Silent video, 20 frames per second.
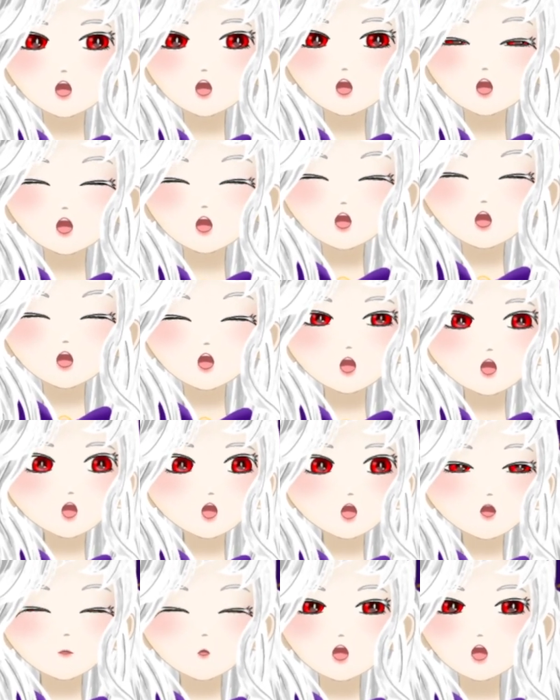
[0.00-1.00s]
hit the
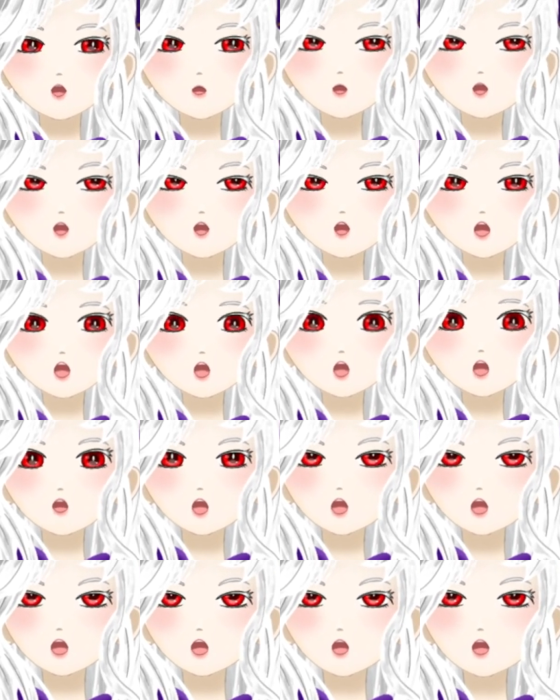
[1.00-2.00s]
specific
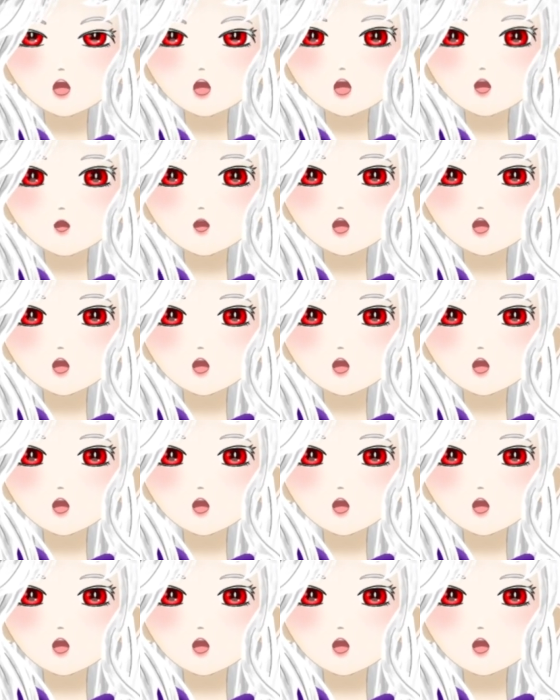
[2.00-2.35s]
strings at the right